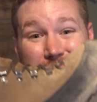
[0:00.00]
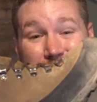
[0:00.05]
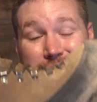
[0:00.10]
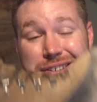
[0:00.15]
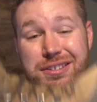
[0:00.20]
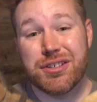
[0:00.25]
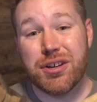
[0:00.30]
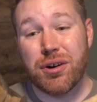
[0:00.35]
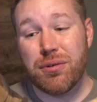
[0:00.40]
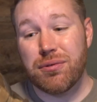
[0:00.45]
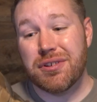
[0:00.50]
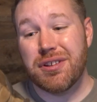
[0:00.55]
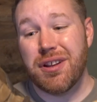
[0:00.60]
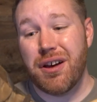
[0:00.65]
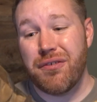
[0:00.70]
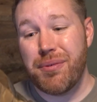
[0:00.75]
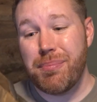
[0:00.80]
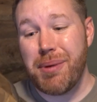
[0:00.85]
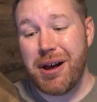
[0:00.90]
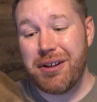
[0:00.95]
I don't
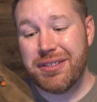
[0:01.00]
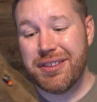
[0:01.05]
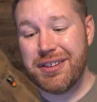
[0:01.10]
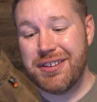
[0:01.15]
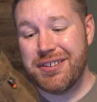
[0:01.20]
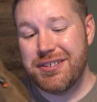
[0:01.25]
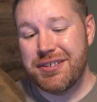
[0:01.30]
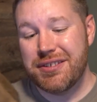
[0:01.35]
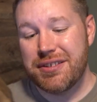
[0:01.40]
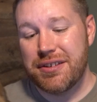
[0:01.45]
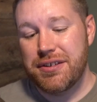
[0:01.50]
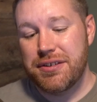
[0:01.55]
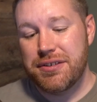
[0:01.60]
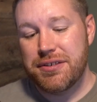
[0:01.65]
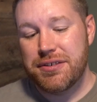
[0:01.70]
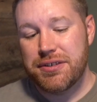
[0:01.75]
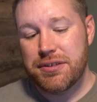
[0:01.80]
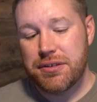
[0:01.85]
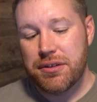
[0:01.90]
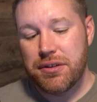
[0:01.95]
love about these
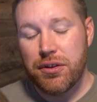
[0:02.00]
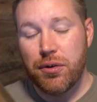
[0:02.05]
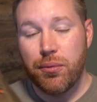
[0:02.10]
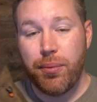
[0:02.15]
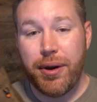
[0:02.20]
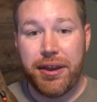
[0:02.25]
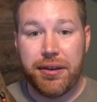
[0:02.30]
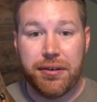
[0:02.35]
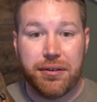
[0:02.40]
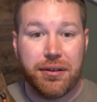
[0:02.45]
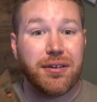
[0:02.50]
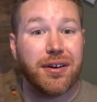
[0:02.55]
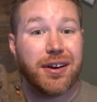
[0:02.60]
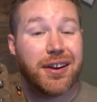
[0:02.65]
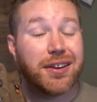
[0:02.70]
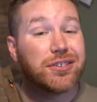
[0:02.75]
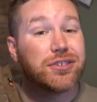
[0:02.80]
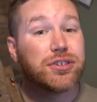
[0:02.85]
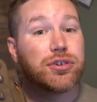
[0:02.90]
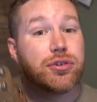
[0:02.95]
is the weight, all
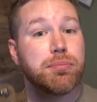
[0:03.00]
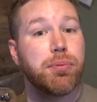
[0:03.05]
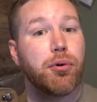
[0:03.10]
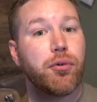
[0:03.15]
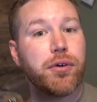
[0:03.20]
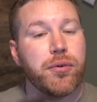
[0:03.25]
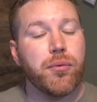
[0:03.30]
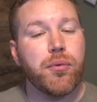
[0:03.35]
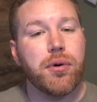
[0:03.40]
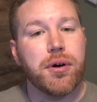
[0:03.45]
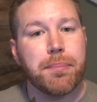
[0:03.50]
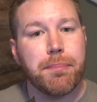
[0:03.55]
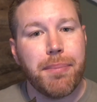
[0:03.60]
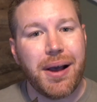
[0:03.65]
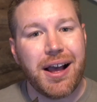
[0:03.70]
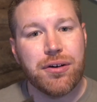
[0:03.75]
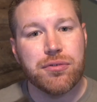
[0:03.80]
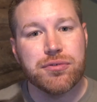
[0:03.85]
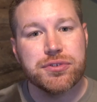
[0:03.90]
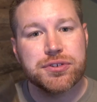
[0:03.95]
right? 2.1
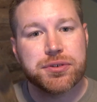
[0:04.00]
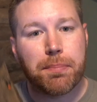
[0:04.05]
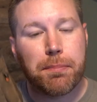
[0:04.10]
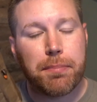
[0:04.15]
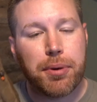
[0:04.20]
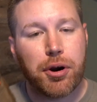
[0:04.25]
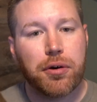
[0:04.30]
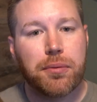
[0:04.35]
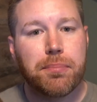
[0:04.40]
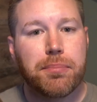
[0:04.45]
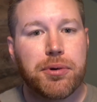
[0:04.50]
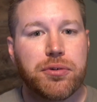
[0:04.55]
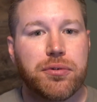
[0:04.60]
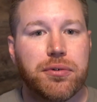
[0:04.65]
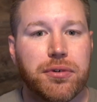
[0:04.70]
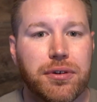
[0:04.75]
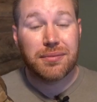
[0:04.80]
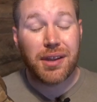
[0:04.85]
pounds per boot.